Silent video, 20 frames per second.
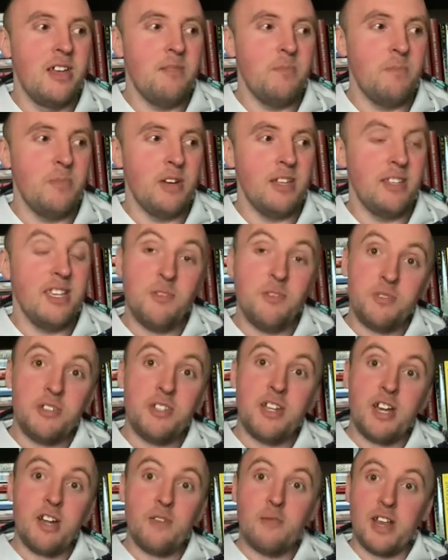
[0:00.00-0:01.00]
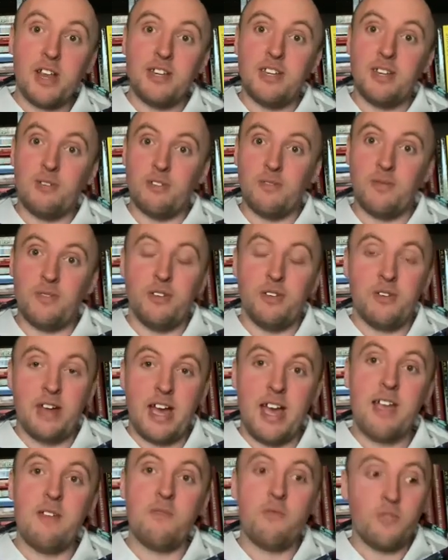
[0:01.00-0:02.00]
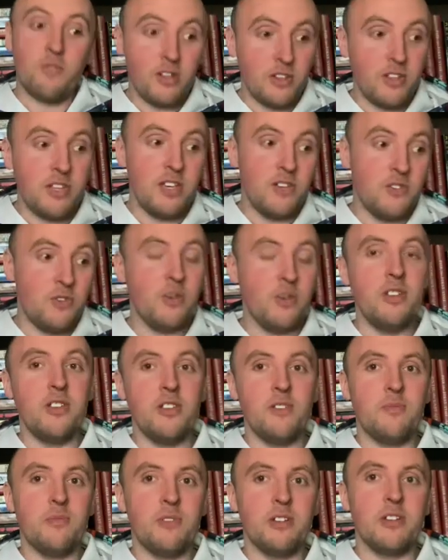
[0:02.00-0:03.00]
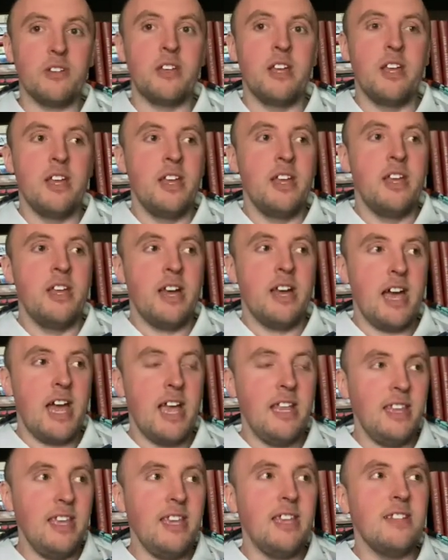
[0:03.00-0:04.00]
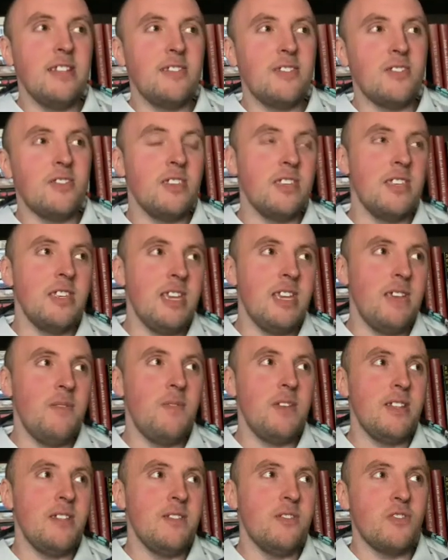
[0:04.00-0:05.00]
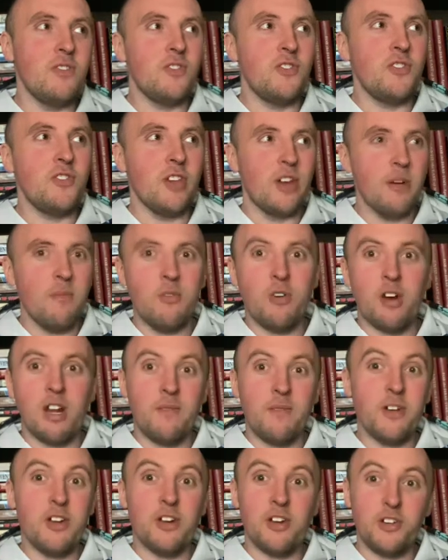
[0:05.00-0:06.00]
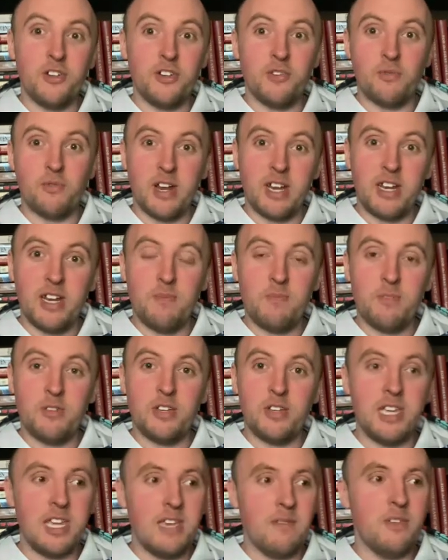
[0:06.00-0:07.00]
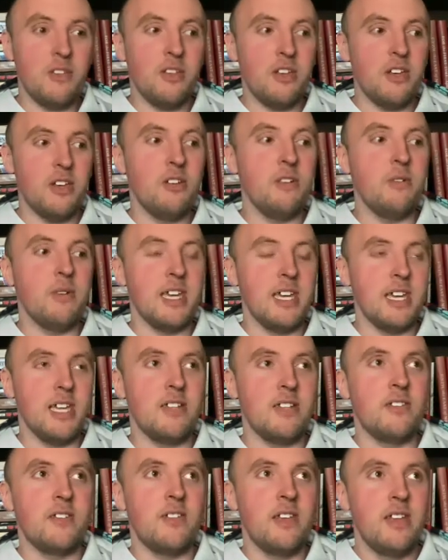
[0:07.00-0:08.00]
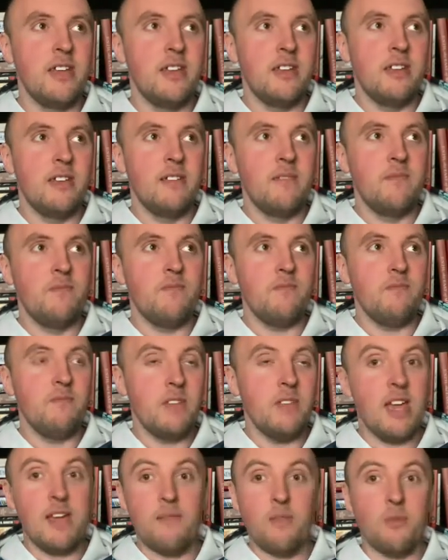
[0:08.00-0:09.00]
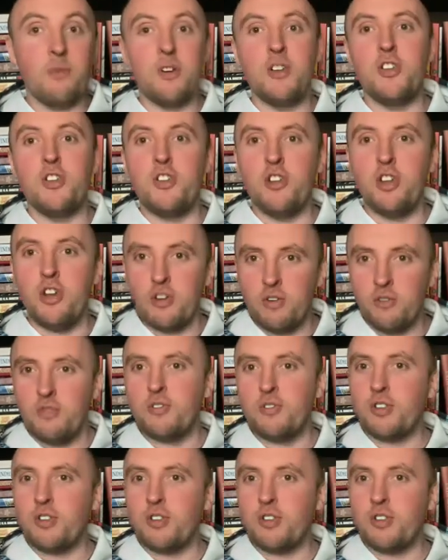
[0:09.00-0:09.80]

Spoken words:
But this was not a ranty review. I really enjoyed this book. I think it's even somewhat of an underrated book, even though it's everyone knows